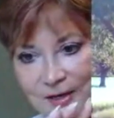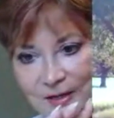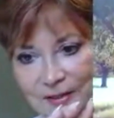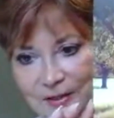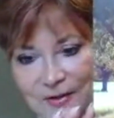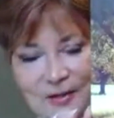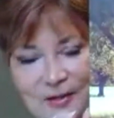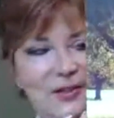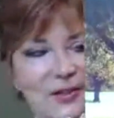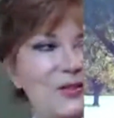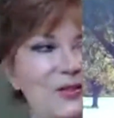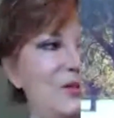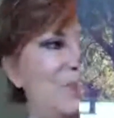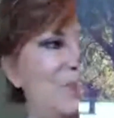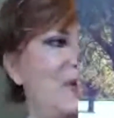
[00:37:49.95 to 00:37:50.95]
So
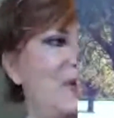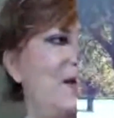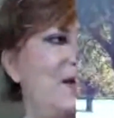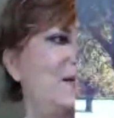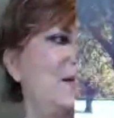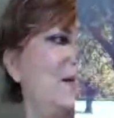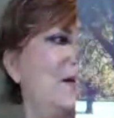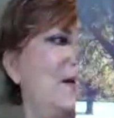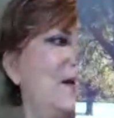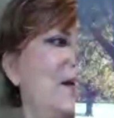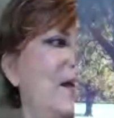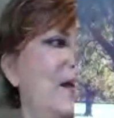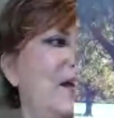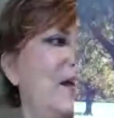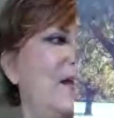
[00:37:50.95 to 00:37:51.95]
this painting
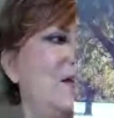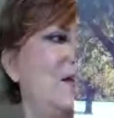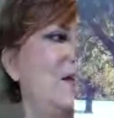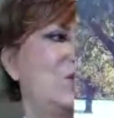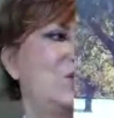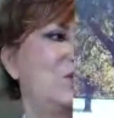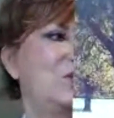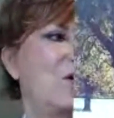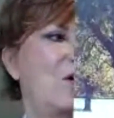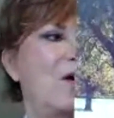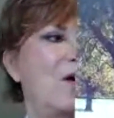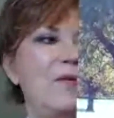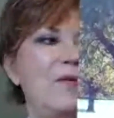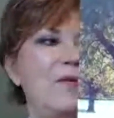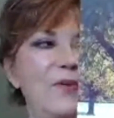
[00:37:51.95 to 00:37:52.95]
is
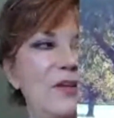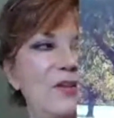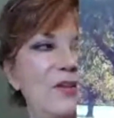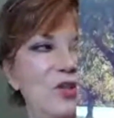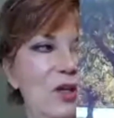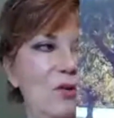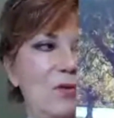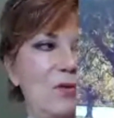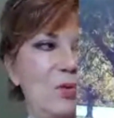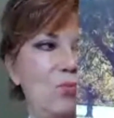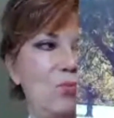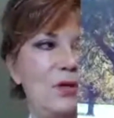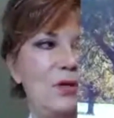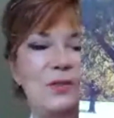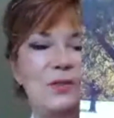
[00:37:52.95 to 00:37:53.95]
heartfelt sharing
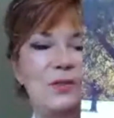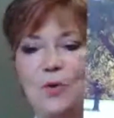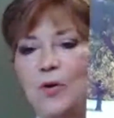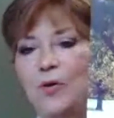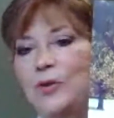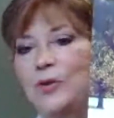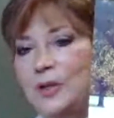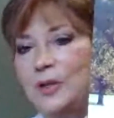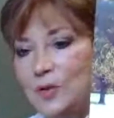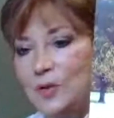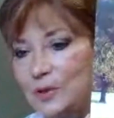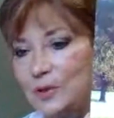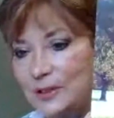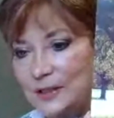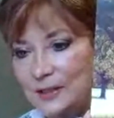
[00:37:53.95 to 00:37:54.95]
brings growth and
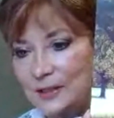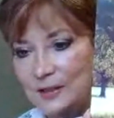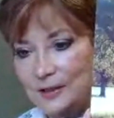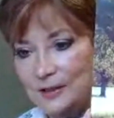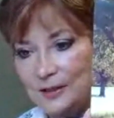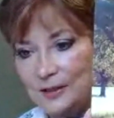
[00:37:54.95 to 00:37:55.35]
unity.